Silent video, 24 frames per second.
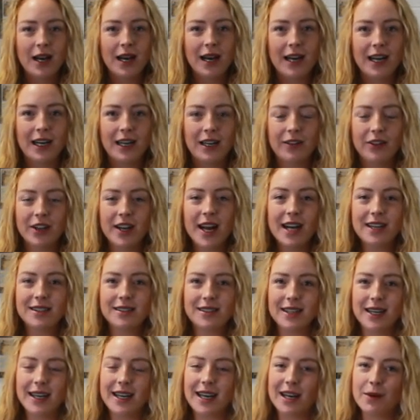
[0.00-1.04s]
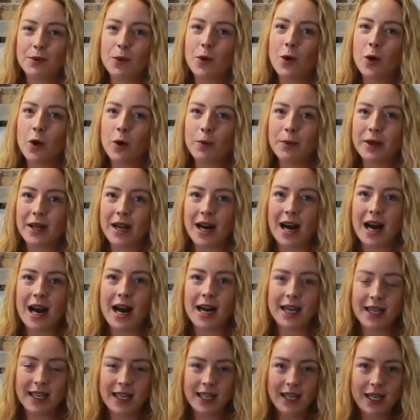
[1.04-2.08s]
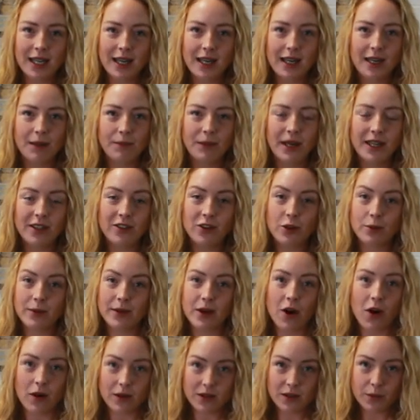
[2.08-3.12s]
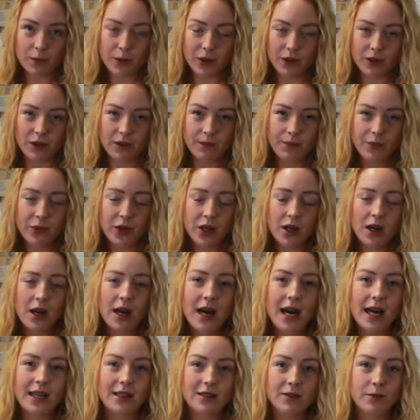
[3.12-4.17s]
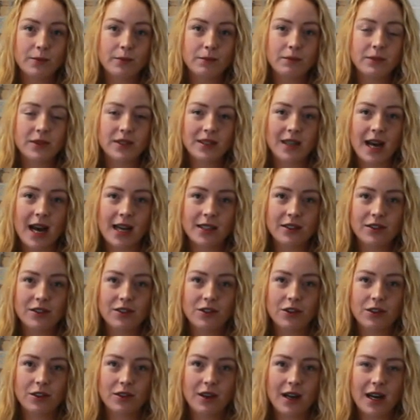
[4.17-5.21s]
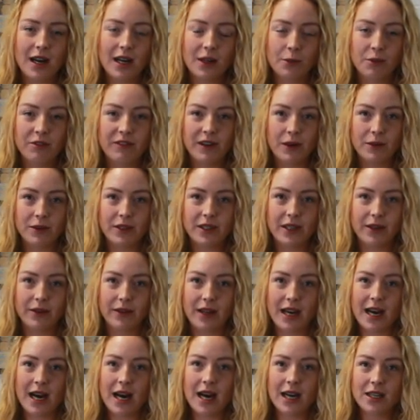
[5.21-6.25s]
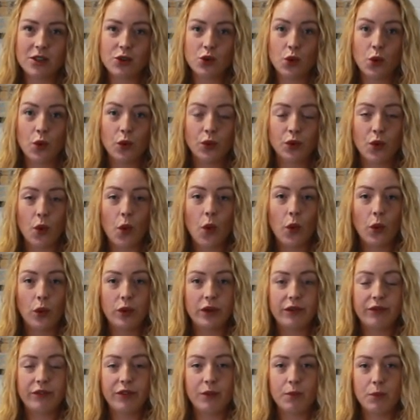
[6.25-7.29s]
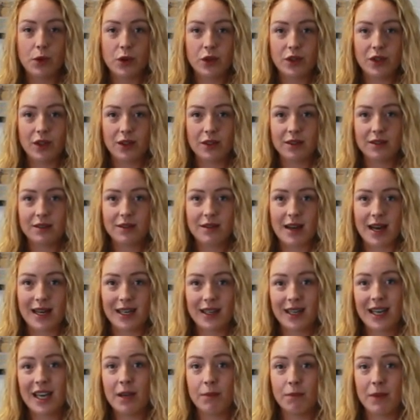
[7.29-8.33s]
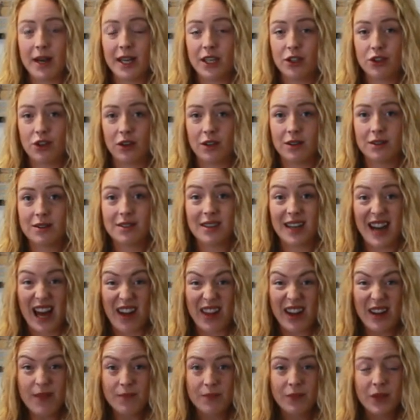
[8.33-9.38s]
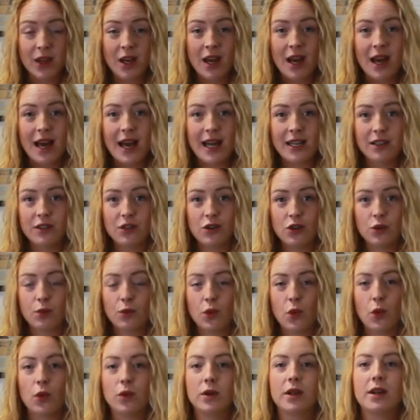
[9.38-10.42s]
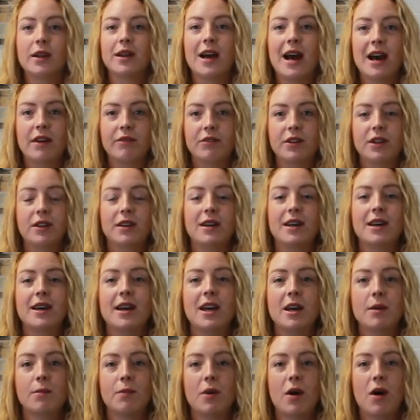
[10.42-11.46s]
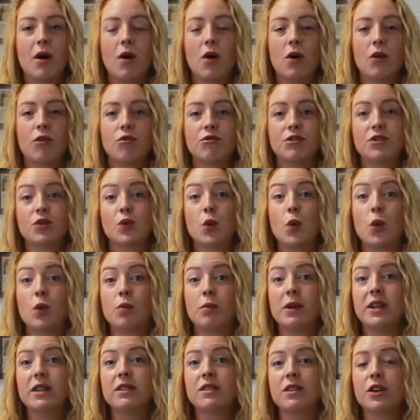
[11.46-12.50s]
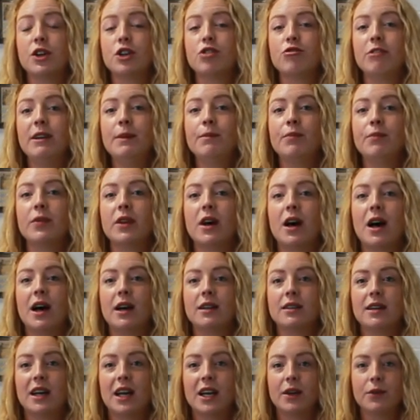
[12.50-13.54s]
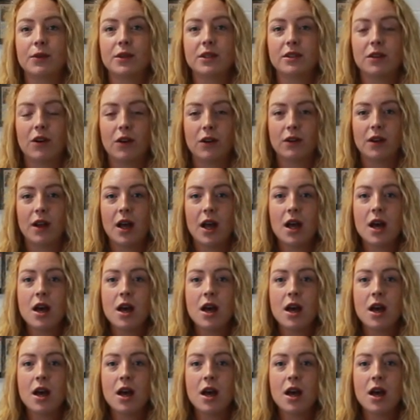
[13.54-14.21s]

The next day I woke up in agony, ended up in hospital, had some scans done and found out that I had torn all of the muscles that keep my joints together. Ended up going and having a hip arthroscopy surgery and I was on